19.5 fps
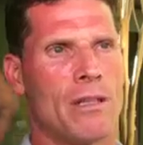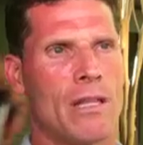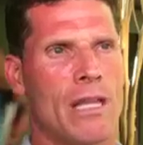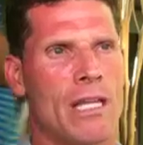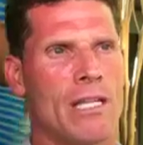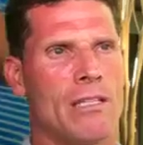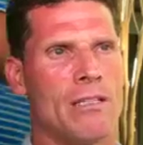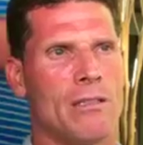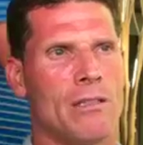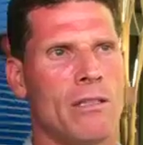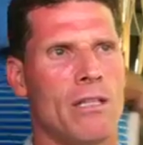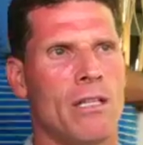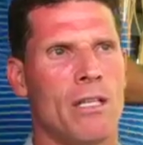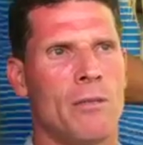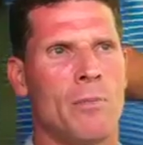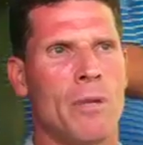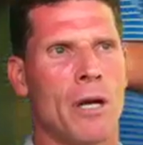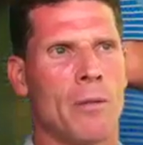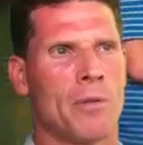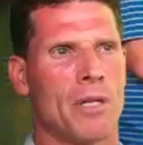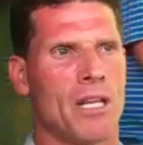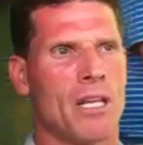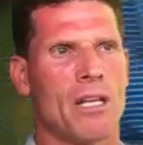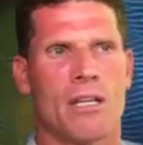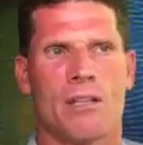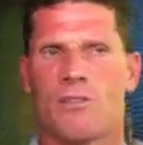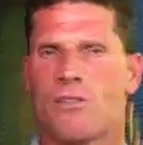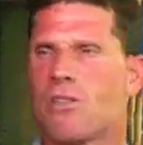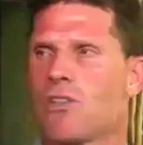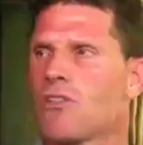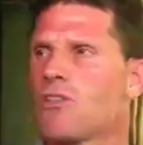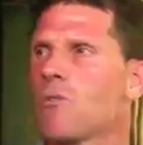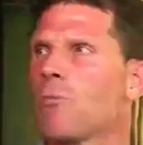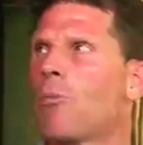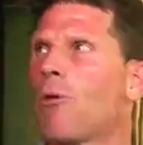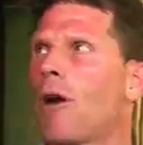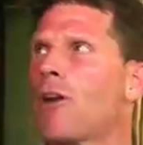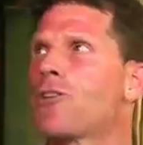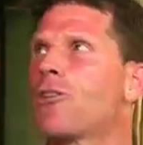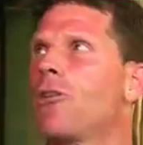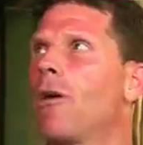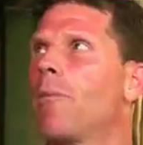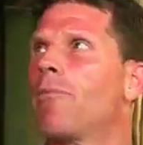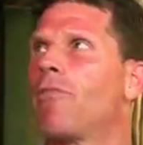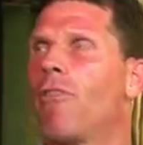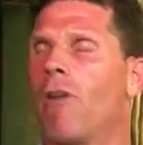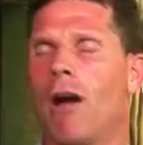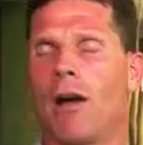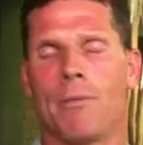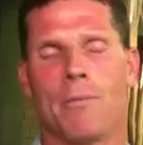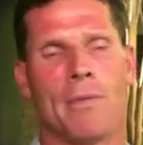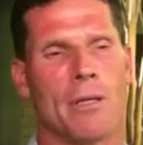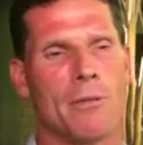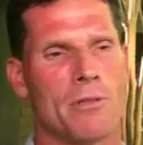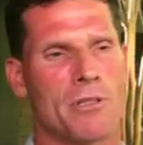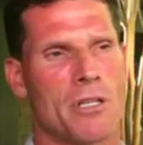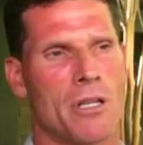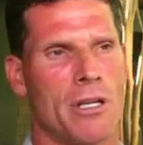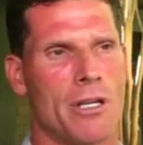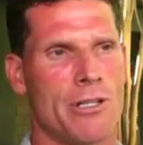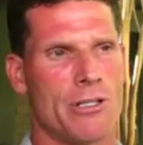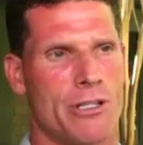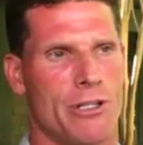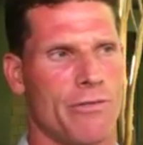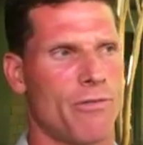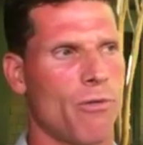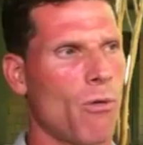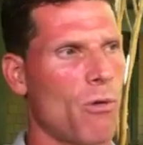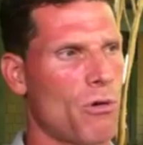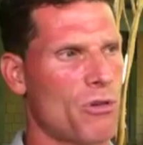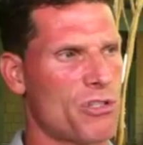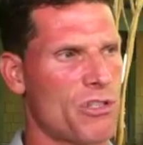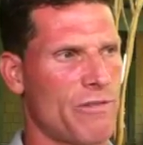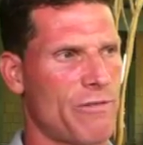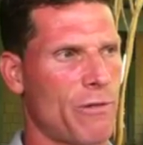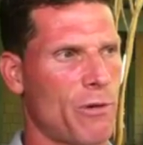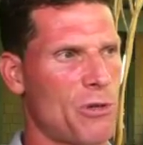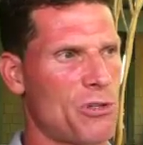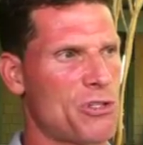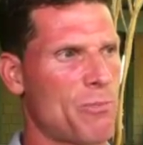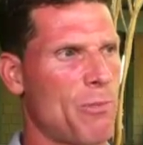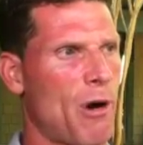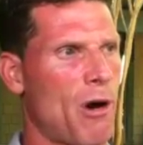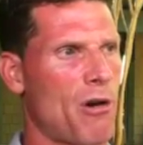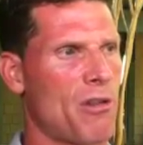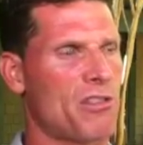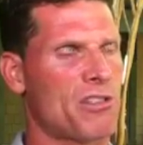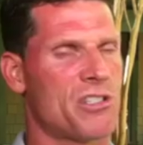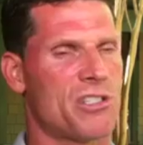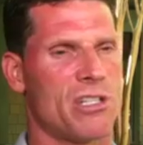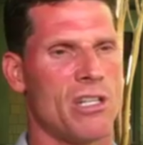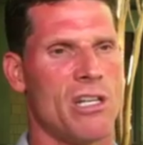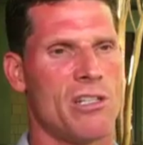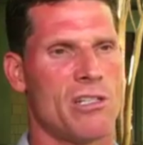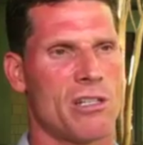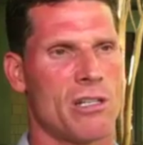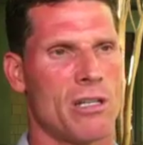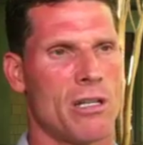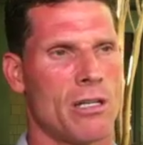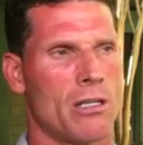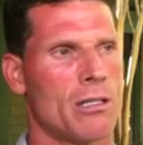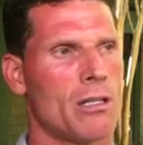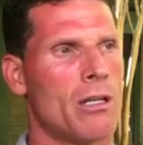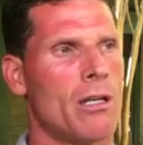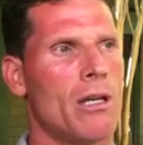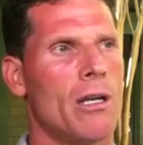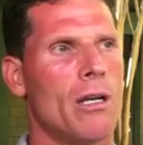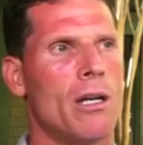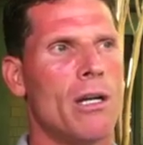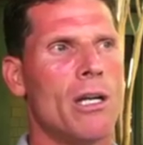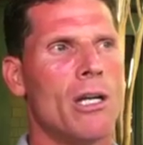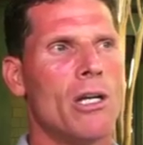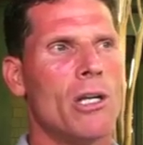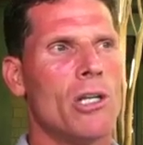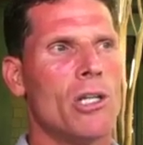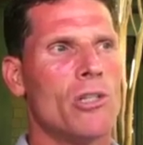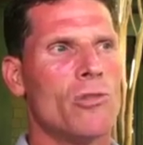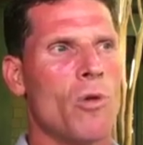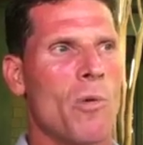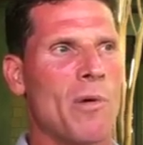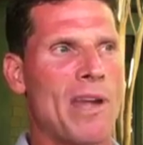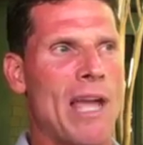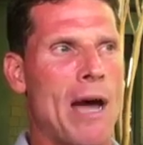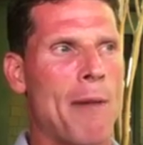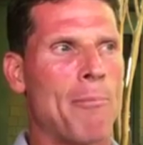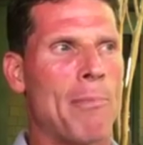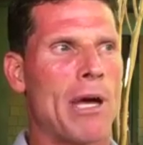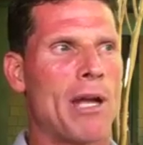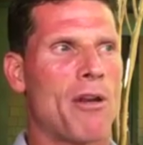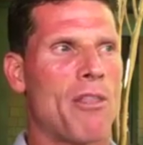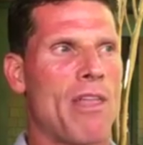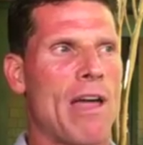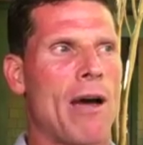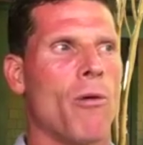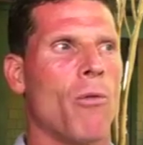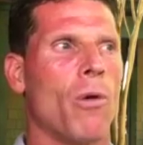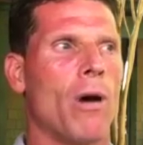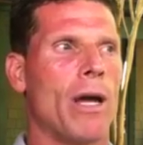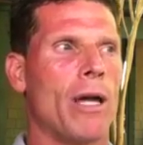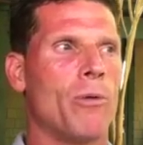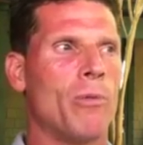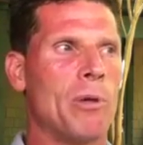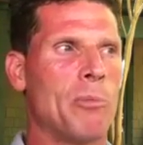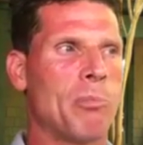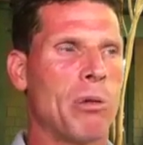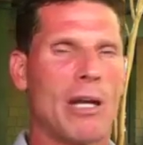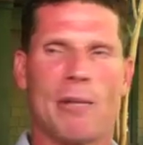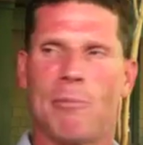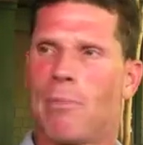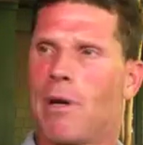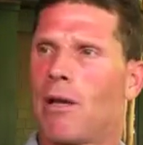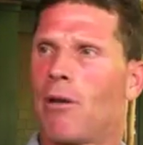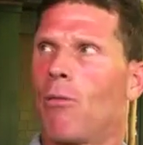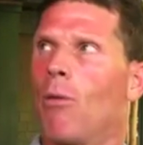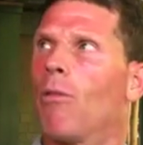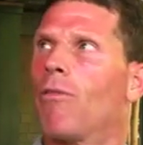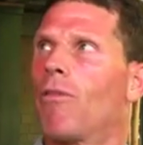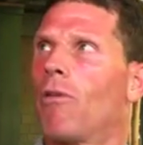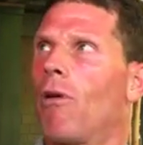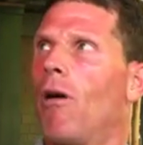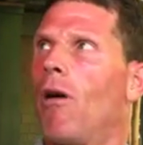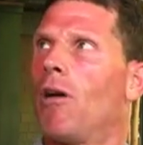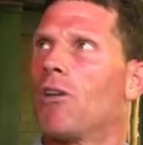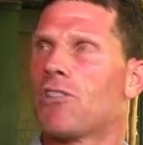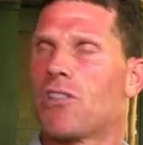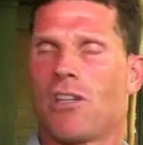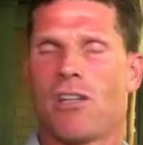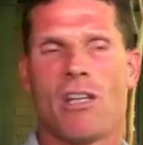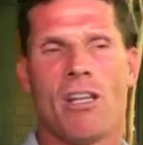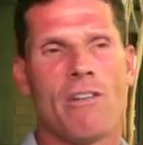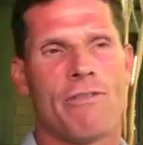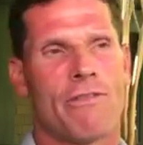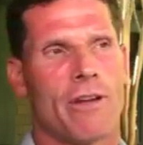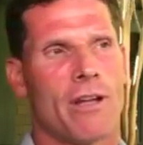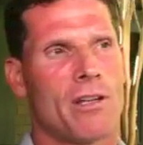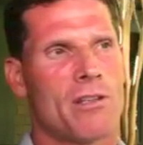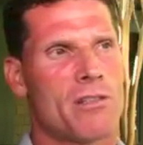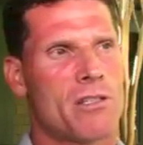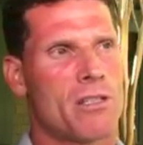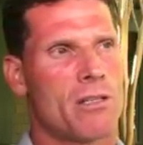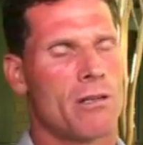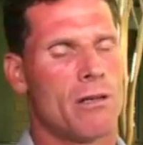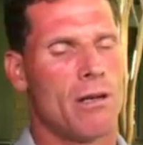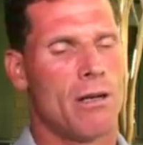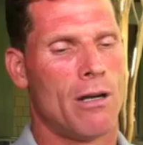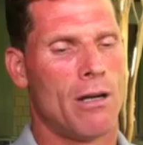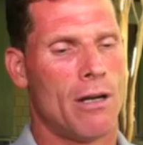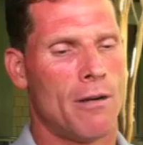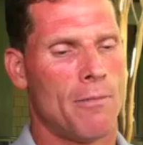you need to be able to get consistent pressure up front, and it was an issue for us the first part of the season. And when we got better that way, we played better overall as a defense.